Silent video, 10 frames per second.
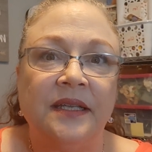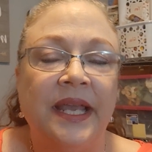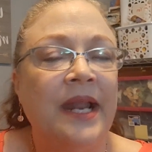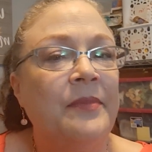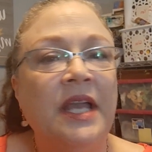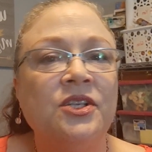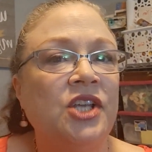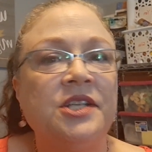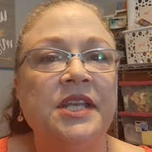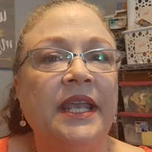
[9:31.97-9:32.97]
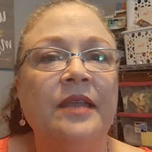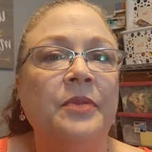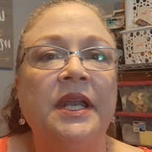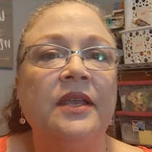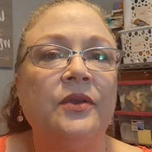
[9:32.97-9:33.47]
And I'm not judging
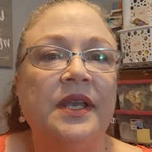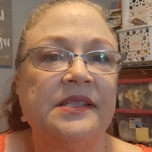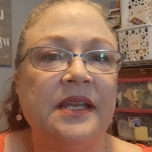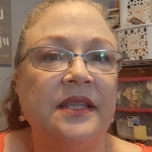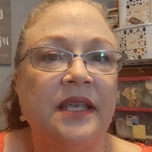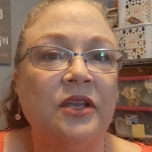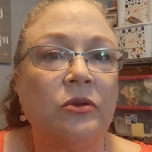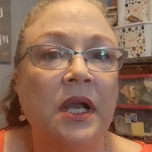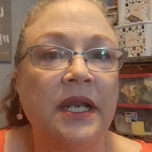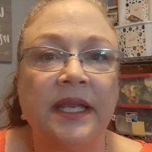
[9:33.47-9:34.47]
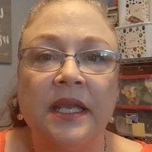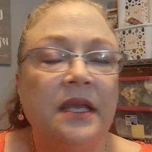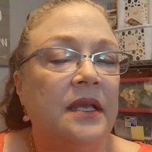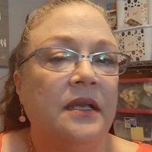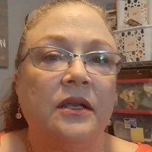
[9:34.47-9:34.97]
anybody who has anything chronic
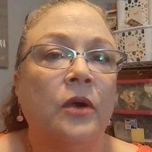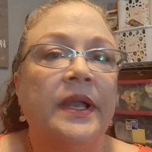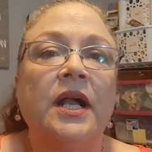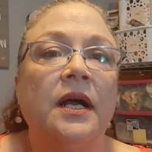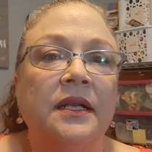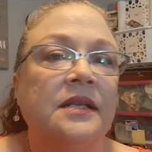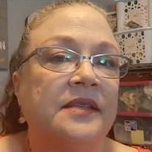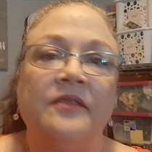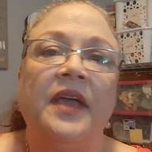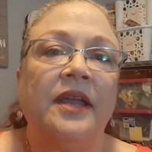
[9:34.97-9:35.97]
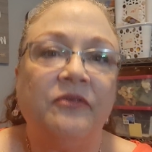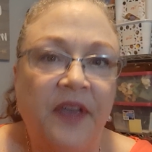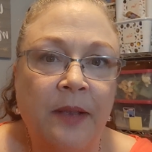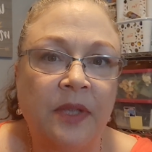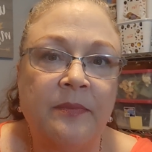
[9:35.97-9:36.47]
going on because I've had
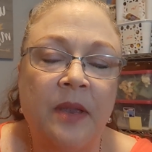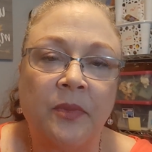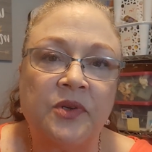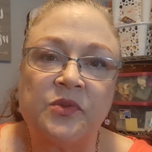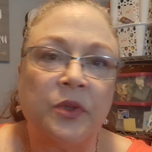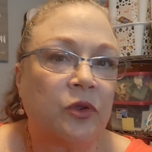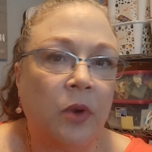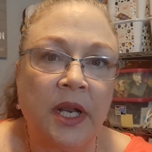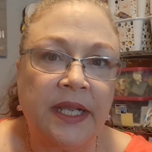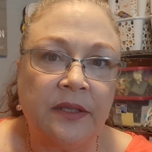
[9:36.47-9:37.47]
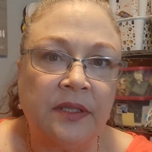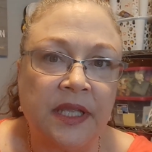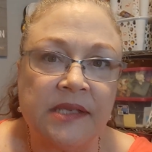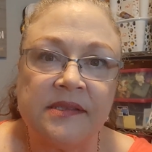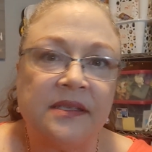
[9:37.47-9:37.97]
family members with chronic
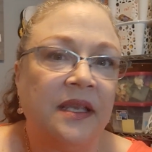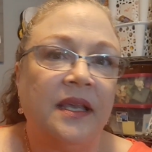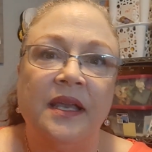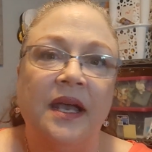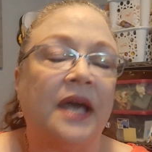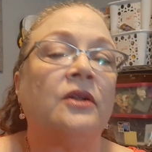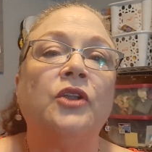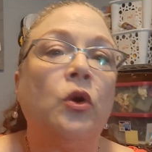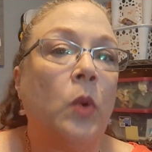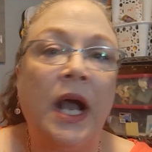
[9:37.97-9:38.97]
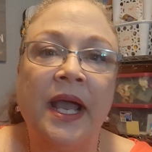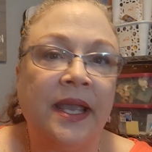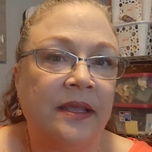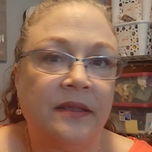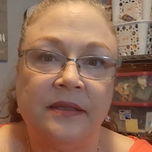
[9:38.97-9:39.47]
illness. I don't know
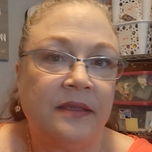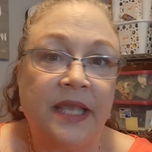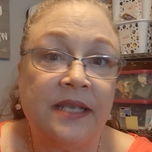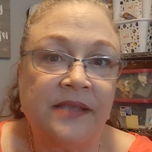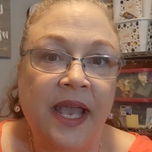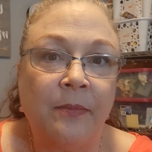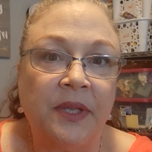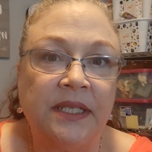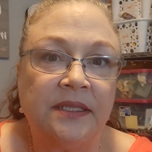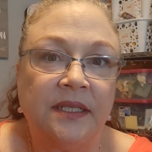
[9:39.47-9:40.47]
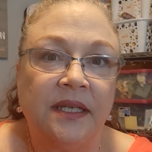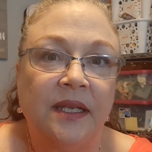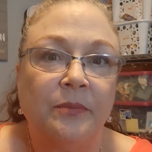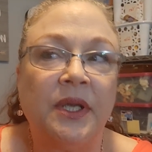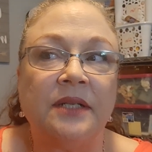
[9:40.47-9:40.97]
why things happen,
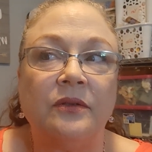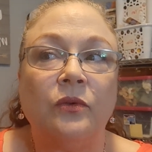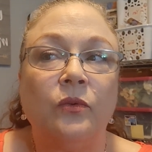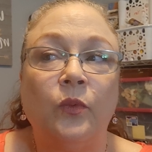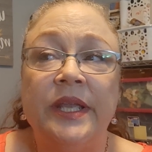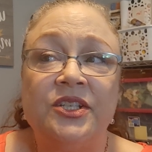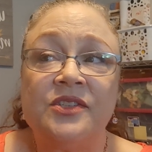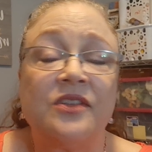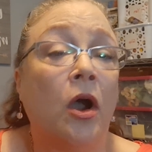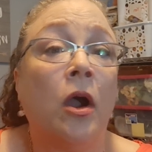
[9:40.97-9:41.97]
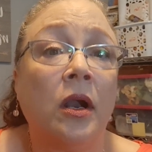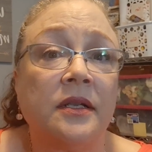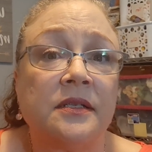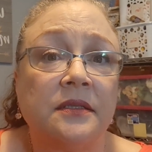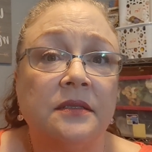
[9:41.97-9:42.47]
but we just
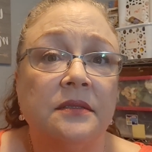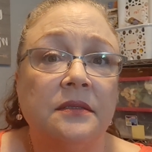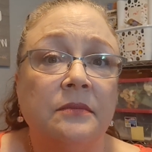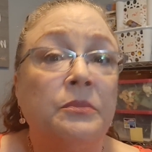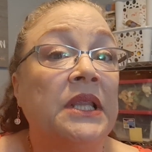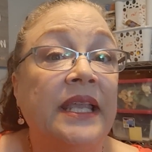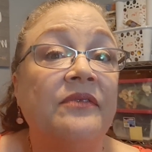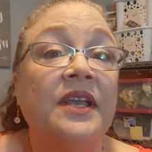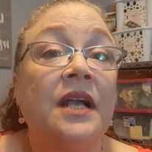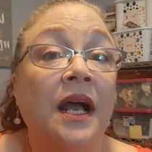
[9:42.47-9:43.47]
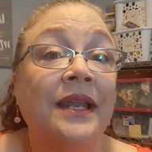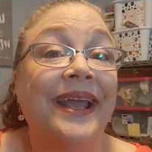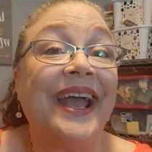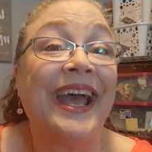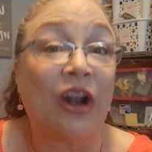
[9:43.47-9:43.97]
aren't believing God
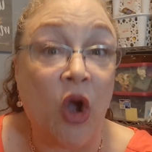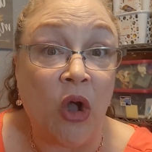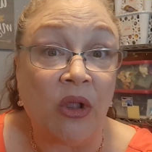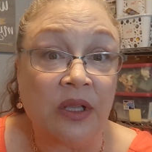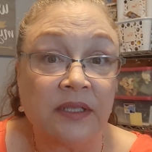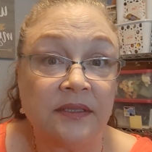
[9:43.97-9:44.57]
at all.